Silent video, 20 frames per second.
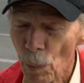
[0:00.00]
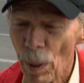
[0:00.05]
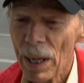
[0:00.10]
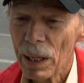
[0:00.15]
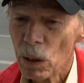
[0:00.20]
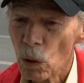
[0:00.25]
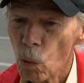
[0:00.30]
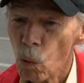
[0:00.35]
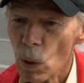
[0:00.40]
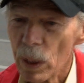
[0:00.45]

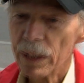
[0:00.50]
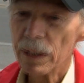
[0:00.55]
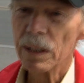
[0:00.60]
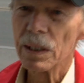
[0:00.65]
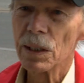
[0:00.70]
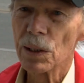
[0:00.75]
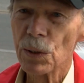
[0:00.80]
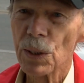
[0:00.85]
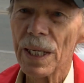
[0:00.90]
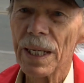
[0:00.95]
matter
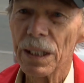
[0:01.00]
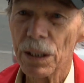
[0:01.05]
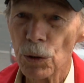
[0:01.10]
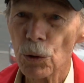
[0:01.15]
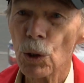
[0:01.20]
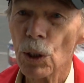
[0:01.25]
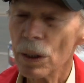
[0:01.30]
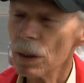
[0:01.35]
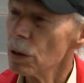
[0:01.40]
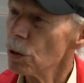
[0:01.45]
what his
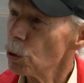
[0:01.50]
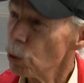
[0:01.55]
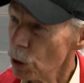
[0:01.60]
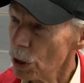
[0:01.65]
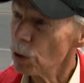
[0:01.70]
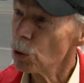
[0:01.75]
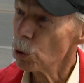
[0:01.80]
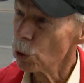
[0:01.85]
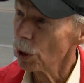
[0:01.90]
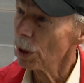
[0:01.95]
age,
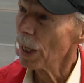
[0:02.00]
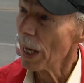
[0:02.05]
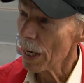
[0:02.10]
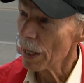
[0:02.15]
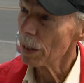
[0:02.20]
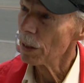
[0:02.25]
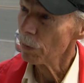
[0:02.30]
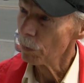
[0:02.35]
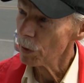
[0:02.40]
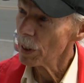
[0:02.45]
she should
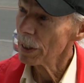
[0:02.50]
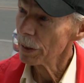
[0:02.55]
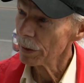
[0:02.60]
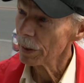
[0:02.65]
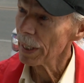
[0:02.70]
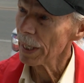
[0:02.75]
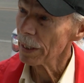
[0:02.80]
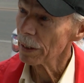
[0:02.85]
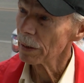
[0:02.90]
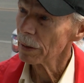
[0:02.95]
not have
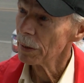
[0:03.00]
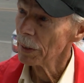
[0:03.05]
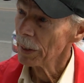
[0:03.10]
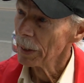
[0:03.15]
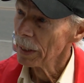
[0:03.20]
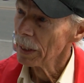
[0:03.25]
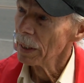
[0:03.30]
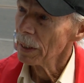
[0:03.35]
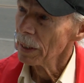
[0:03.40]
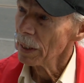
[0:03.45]
done that.
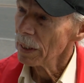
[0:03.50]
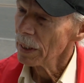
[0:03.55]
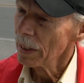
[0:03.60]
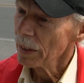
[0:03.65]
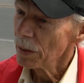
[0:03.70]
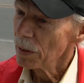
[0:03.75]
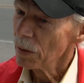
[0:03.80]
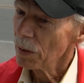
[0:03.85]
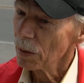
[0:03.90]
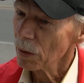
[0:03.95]

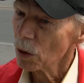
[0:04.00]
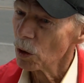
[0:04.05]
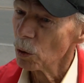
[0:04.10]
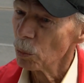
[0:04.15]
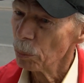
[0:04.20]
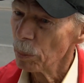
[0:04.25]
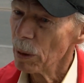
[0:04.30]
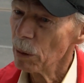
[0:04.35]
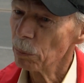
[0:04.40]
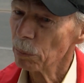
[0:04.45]
You
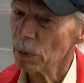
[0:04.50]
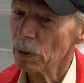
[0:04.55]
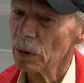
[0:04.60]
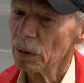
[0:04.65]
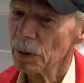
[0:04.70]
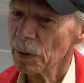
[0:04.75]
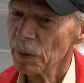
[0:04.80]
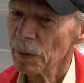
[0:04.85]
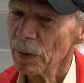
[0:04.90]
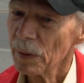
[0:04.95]
know,
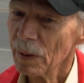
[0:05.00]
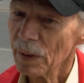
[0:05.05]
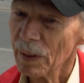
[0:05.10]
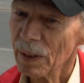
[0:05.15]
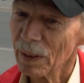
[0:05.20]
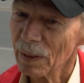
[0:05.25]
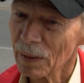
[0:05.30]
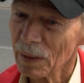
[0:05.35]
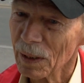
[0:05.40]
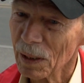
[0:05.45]
people
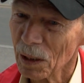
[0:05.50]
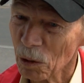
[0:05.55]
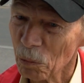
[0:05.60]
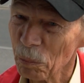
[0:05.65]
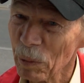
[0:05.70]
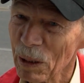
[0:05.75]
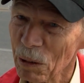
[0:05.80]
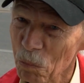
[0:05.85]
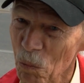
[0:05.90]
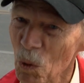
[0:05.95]
need a little
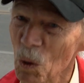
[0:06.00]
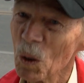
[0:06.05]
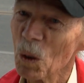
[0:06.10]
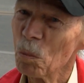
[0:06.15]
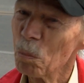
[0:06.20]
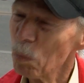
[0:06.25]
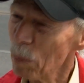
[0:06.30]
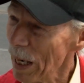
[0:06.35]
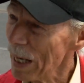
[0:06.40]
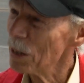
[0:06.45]
bit more
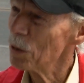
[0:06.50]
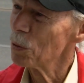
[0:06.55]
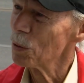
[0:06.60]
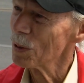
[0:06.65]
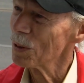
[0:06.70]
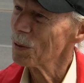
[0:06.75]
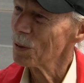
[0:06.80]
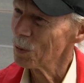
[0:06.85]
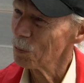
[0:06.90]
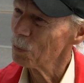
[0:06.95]

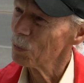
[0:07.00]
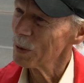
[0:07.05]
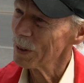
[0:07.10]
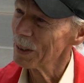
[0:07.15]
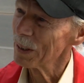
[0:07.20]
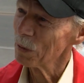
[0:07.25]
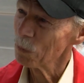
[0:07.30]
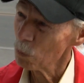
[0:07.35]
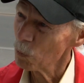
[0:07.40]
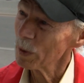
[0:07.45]
patience
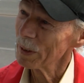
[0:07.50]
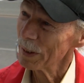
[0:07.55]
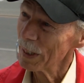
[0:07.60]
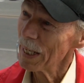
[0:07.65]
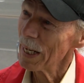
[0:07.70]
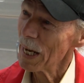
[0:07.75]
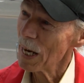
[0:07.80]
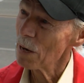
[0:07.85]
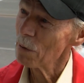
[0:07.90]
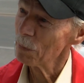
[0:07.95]
than what
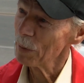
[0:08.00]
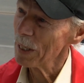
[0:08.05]
they have